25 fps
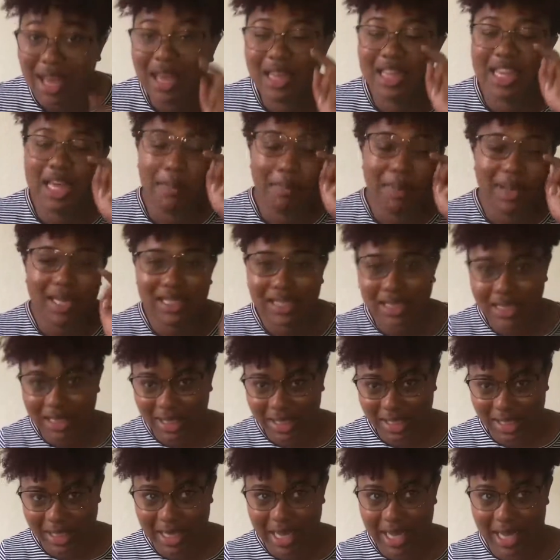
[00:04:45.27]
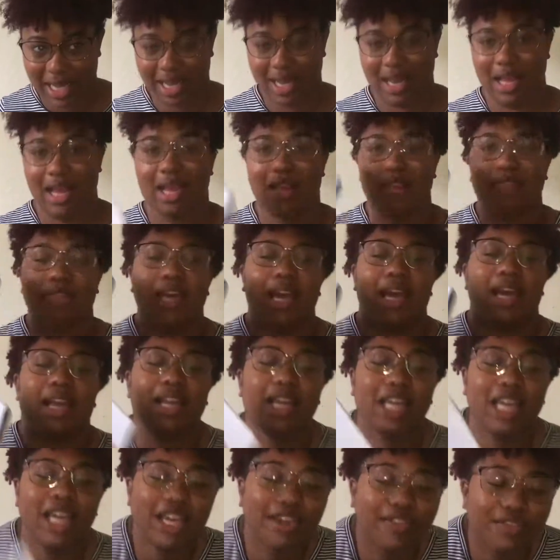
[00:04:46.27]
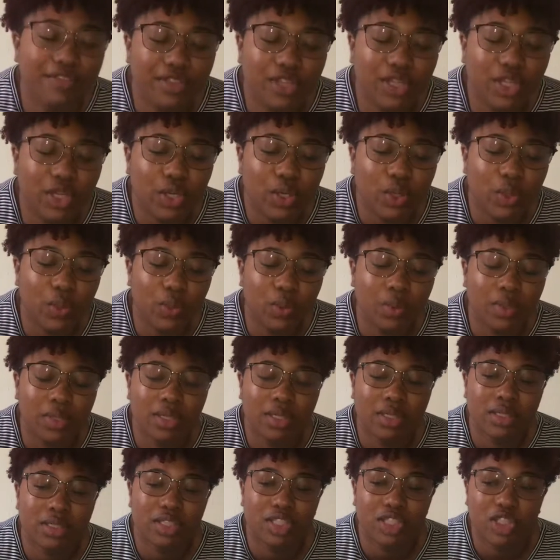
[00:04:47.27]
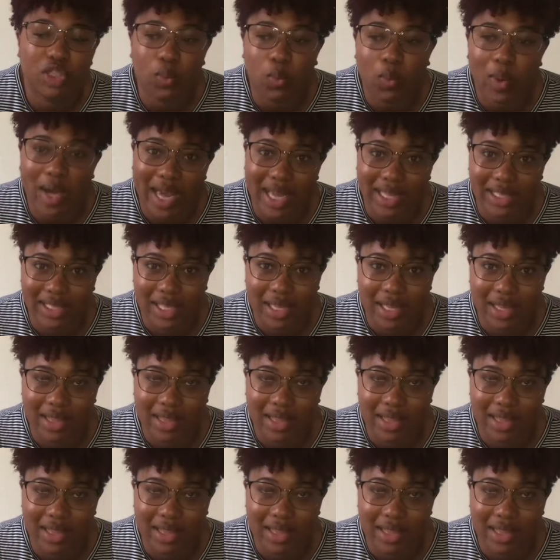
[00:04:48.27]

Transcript: that basically said that if you sweat,